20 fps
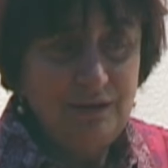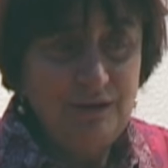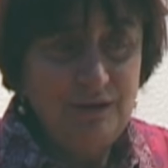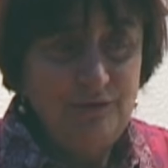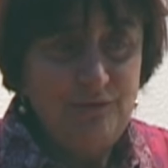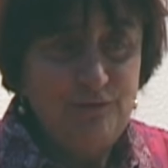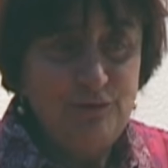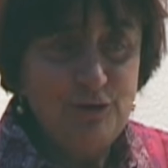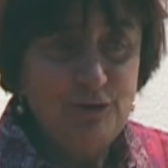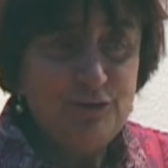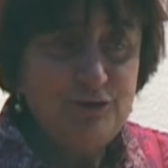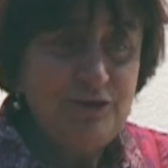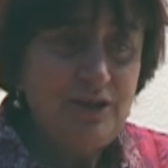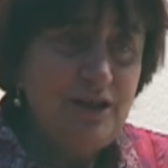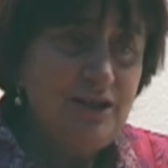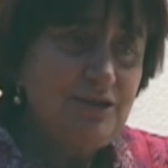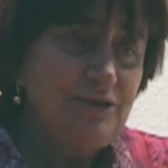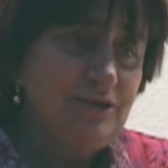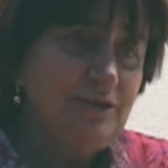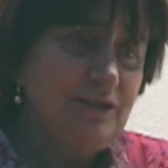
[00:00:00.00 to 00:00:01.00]
a
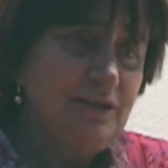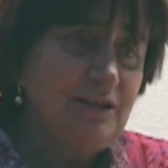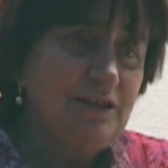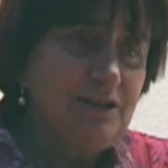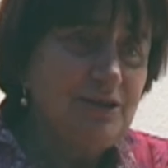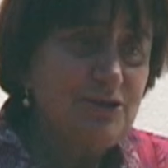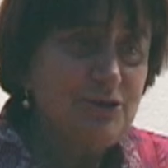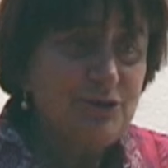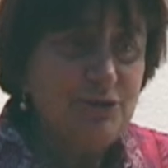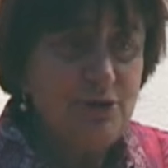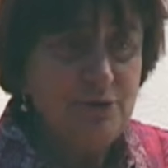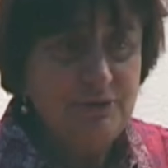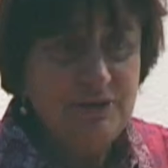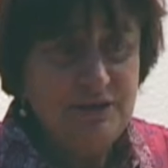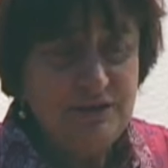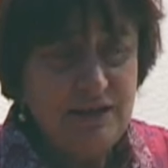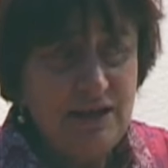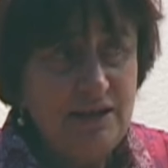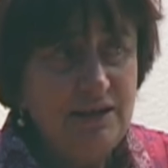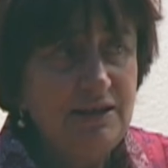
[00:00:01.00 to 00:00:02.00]
flirtation, a little
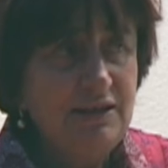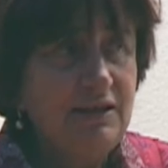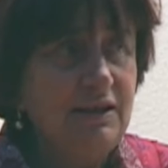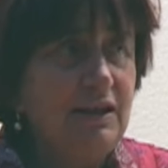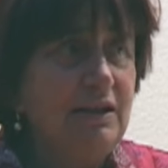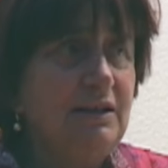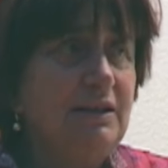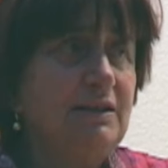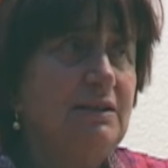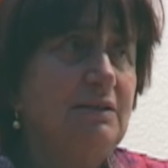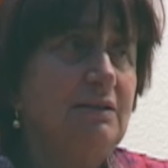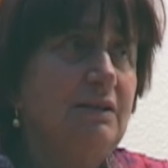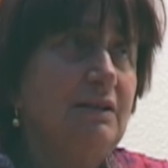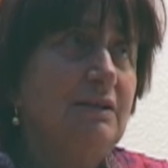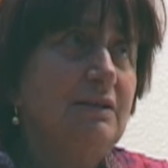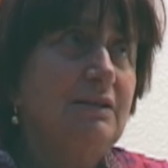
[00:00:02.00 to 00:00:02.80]
storytelling, a little,